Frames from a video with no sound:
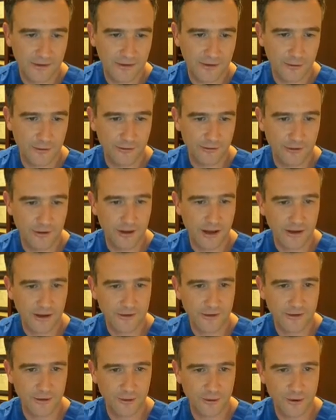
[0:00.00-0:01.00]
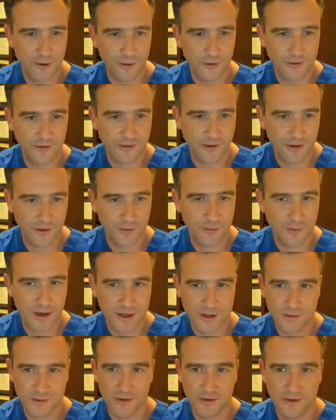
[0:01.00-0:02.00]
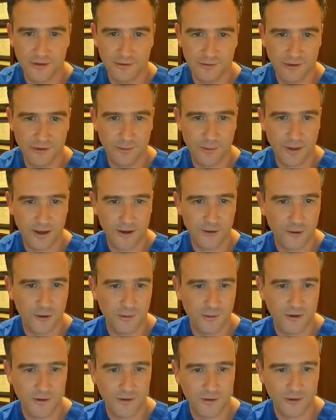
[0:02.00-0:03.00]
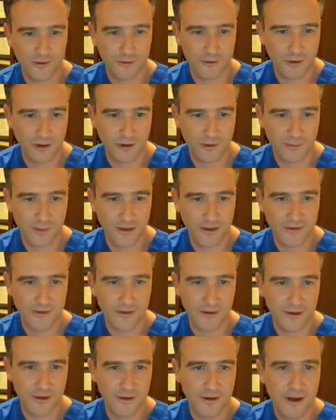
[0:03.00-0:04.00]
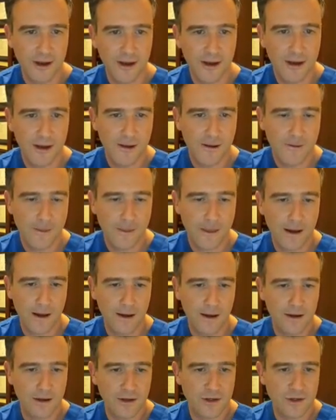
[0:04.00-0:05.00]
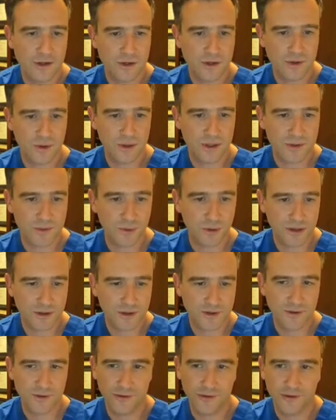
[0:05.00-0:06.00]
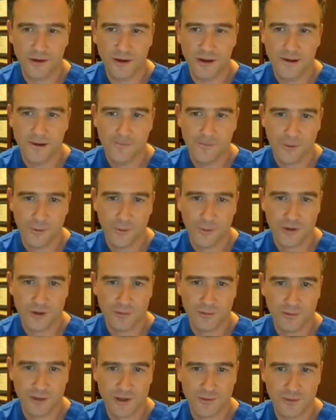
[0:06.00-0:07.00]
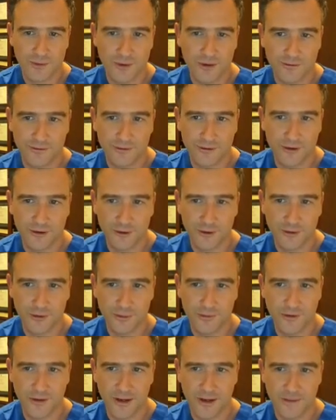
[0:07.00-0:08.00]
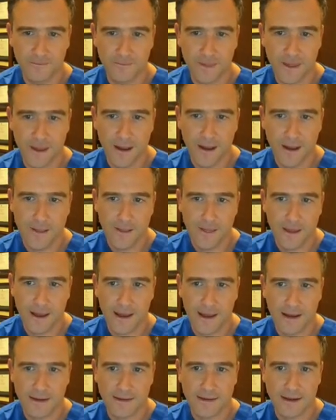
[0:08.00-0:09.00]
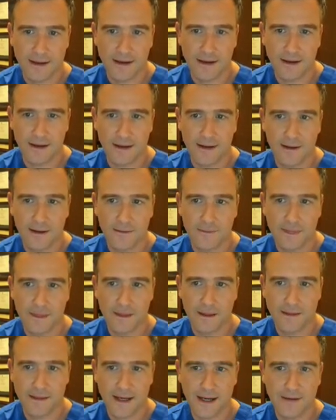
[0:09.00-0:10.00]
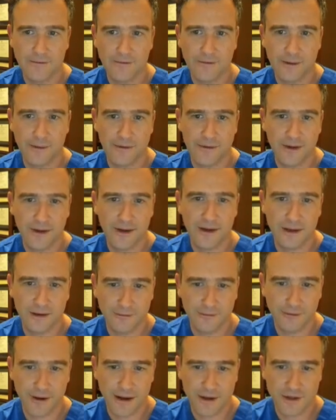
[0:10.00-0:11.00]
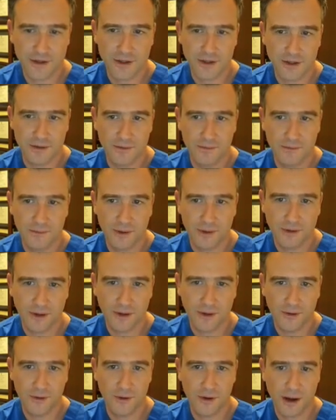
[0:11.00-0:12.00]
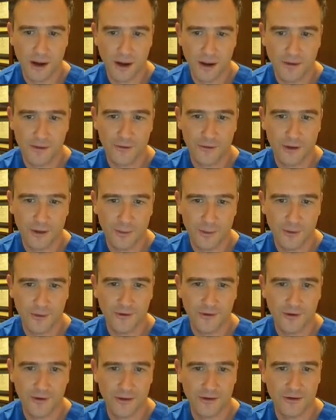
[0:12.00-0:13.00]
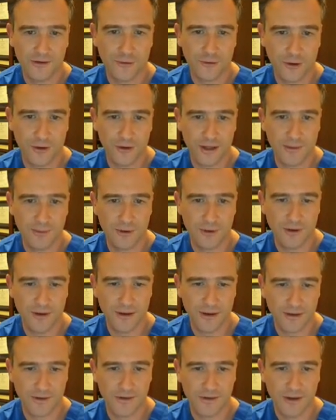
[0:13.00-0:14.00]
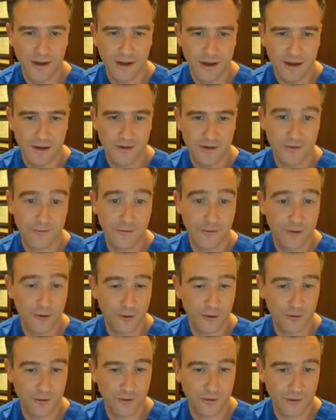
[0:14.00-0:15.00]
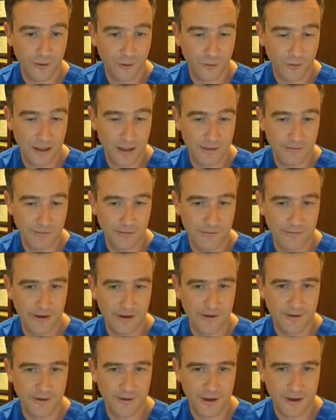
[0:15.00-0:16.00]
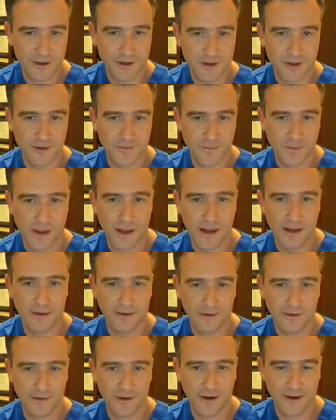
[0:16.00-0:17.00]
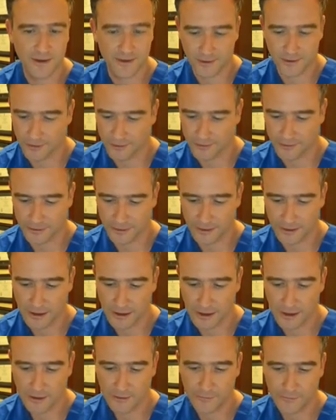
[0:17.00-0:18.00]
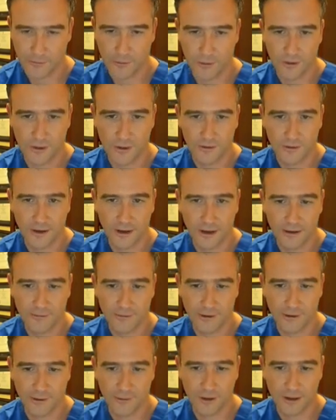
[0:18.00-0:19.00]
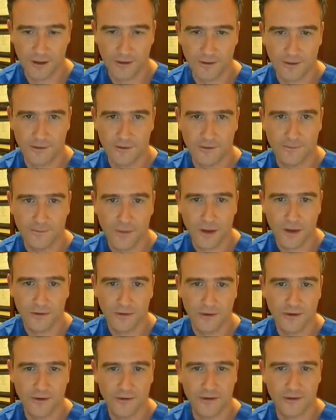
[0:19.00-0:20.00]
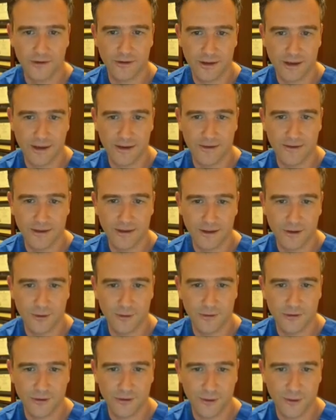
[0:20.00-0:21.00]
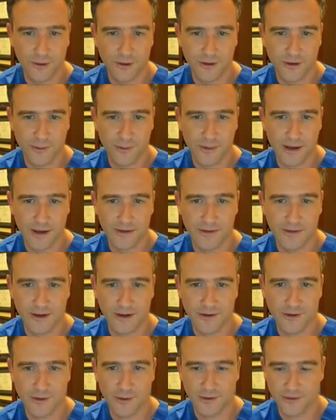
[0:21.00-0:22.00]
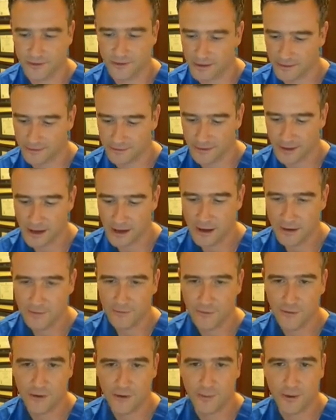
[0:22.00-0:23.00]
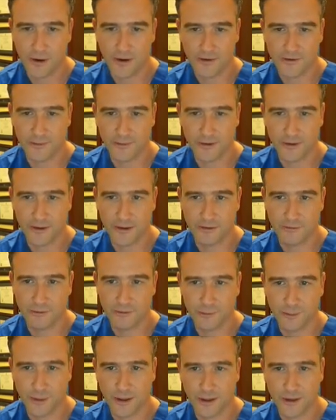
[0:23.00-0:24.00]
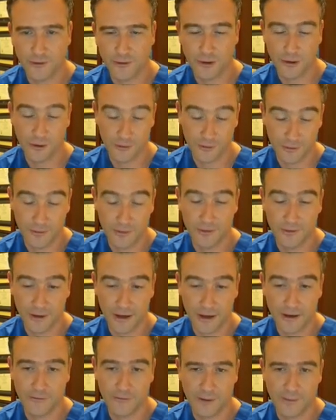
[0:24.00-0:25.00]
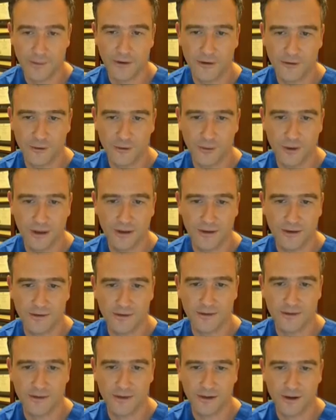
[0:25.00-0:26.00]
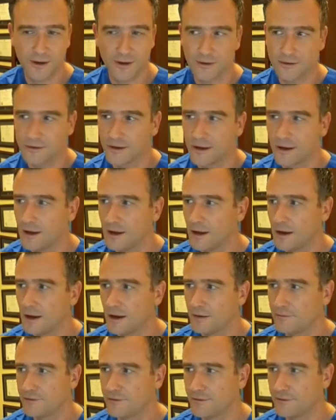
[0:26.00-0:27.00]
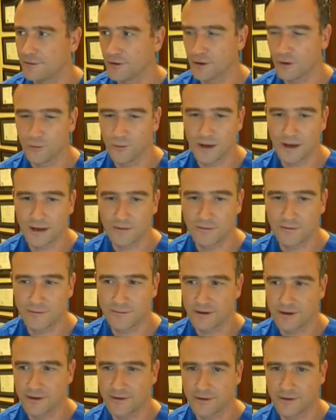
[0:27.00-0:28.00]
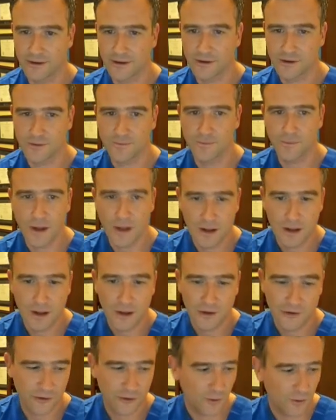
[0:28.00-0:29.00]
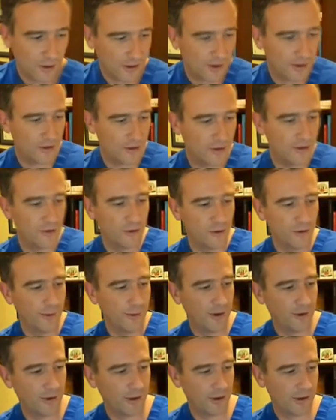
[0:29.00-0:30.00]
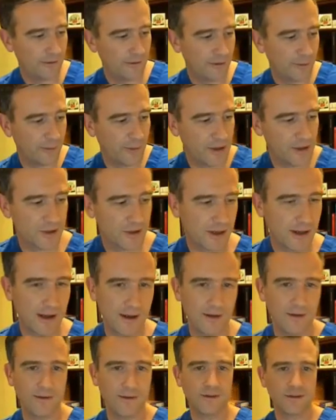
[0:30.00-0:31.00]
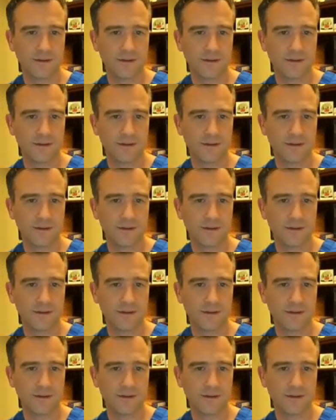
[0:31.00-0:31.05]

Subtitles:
sort of classical gold standard measurements of respiratory muscle strength based on twitch pressures, which are much more difficult to obtain. And a diaphragm thickening fraction below 30% strongly predicts difficult weaning from ventilation and is diagnostic for diaphragm weakness. So this is an easy to use tool at the bedside to assess for the possibility of respiratory or diaphragm muscle weakness as a cause of difficult weaning from ventilation. So what can you do about it if a patient has